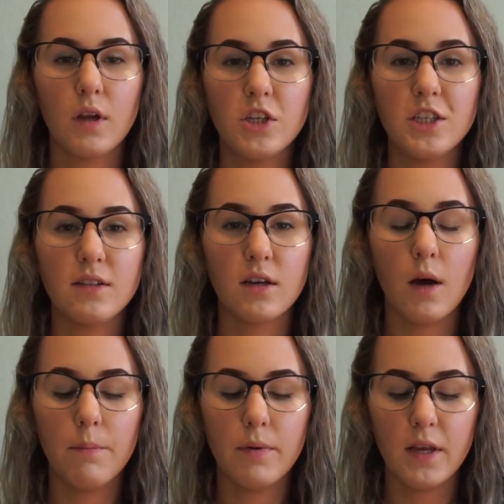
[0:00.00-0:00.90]
She has a
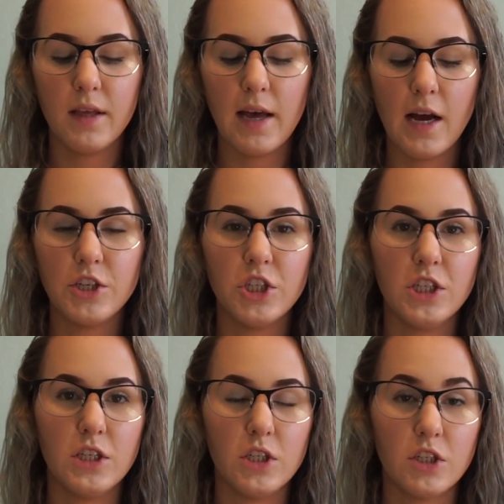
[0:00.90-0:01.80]
company that
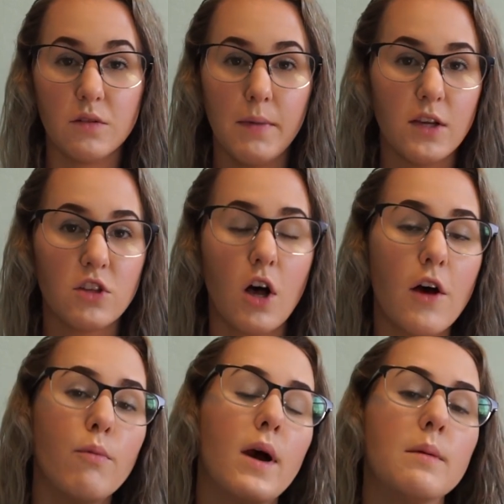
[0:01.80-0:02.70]
she just makes
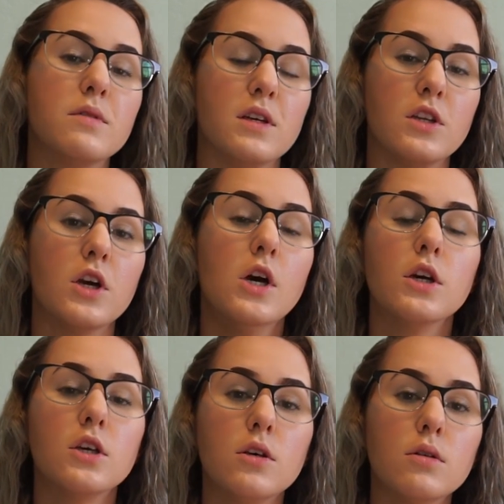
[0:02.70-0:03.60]
cloth wipes and
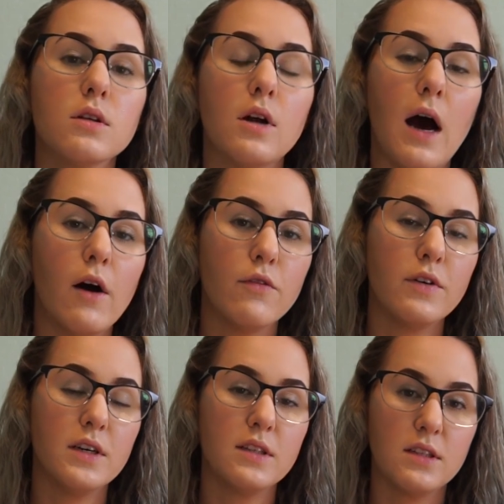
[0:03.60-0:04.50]
cute little
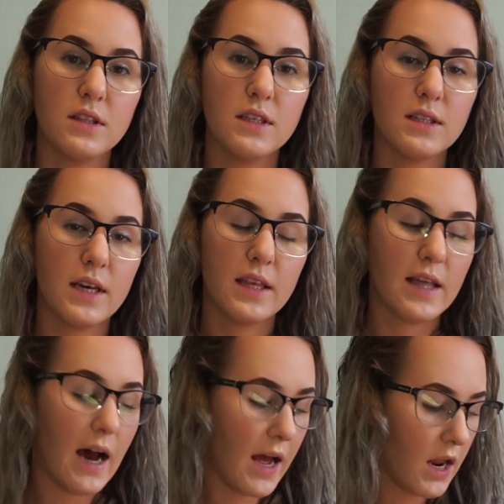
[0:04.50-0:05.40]
outfits and things like
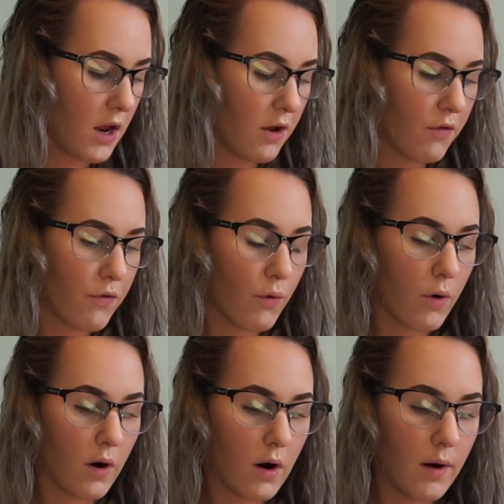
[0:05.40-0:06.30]
that
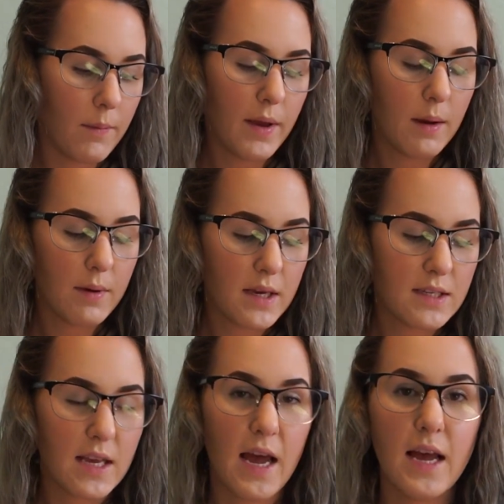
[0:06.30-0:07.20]
for
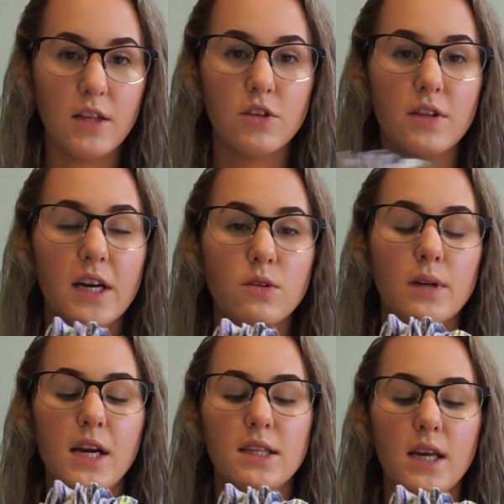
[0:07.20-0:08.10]
babies, and so that's
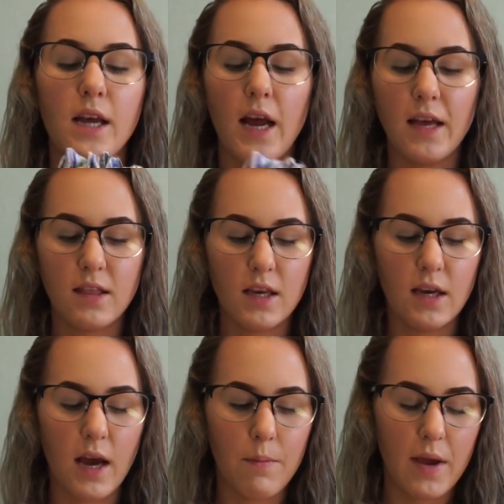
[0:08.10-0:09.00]
what I did. I
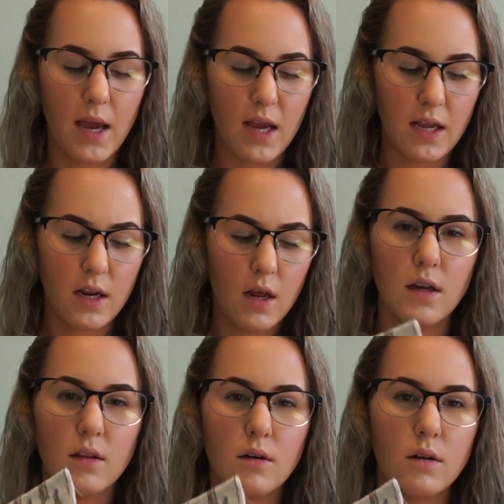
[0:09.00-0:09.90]
think I paid
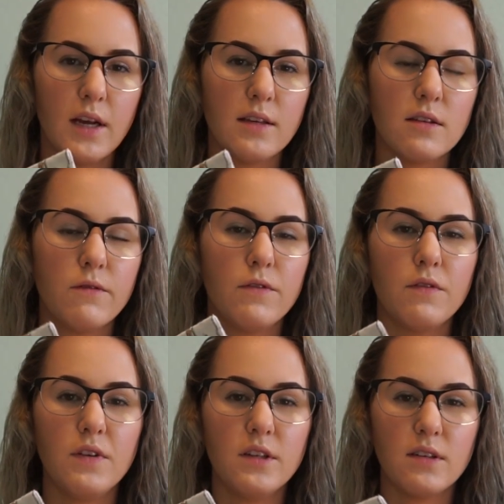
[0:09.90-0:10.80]
a little less than
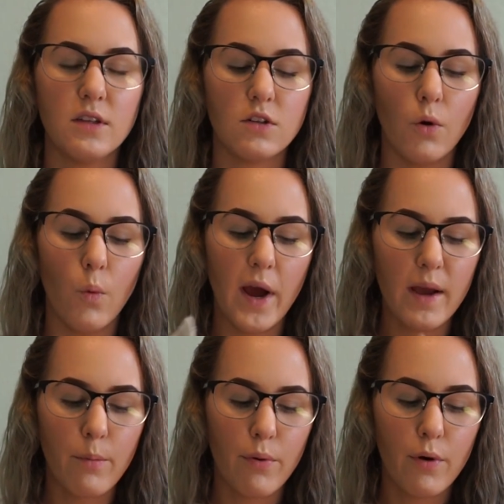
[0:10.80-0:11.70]
50 cents a
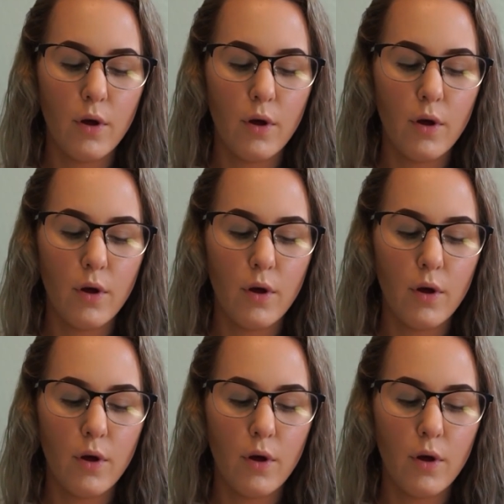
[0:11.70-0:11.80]
wipe,